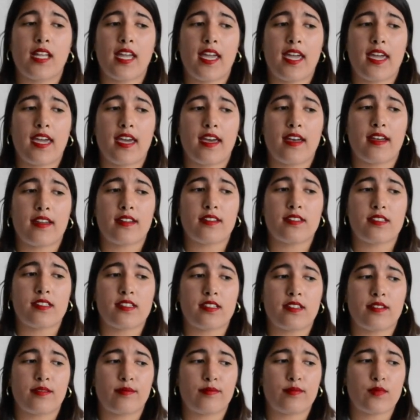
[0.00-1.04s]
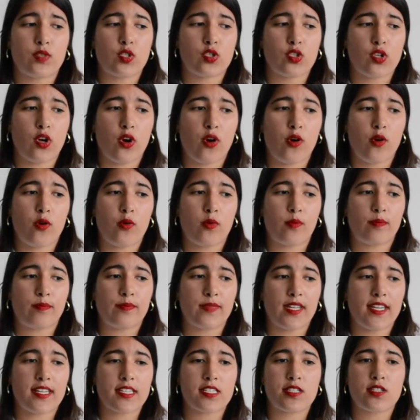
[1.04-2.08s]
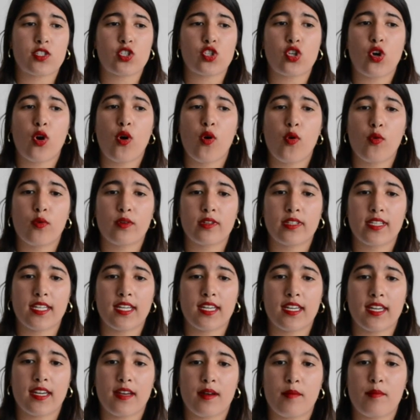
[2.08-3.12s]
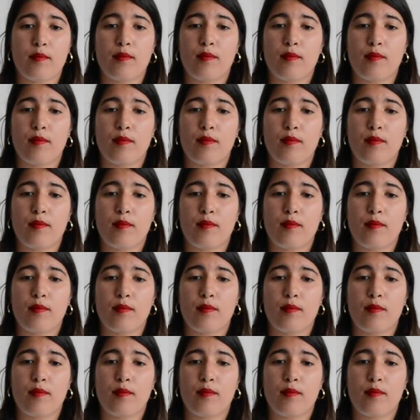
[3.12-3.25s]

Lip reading: And so it's totally